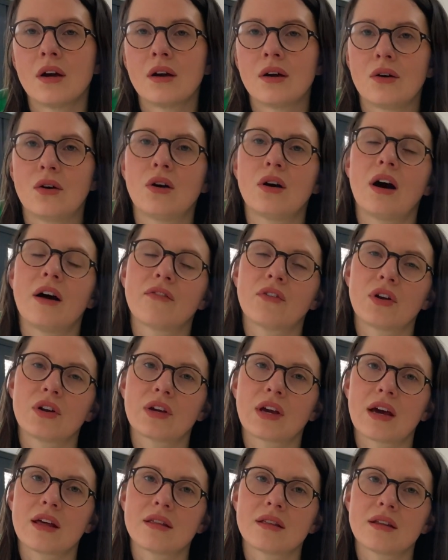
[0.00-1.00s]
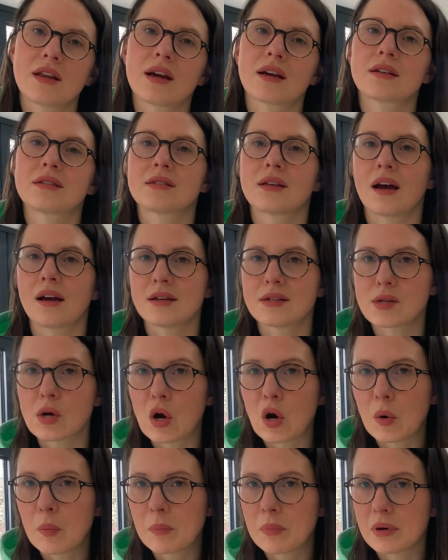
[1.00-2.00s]
oh, I've got to get the next size
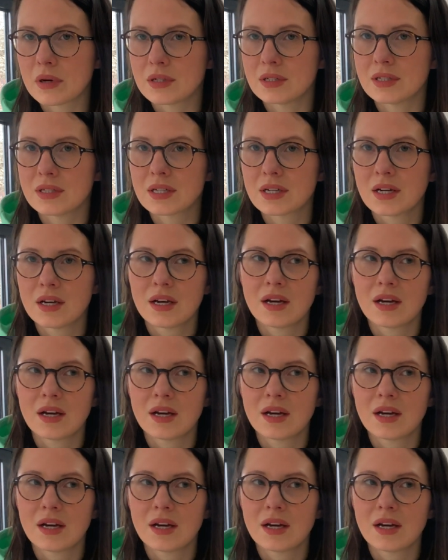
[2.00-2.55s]
up and